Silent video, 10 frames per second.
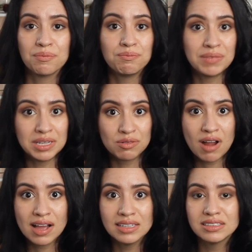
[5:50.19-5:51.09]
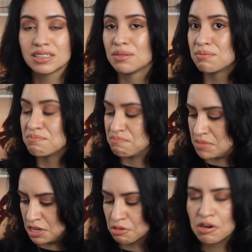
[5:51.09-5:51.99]
Mid-rise,
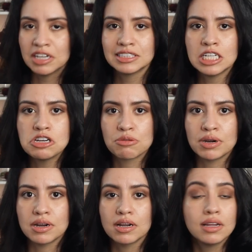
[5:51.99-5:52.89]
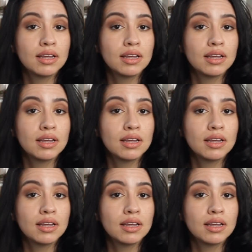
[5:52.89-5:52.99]
mid-rise underwear.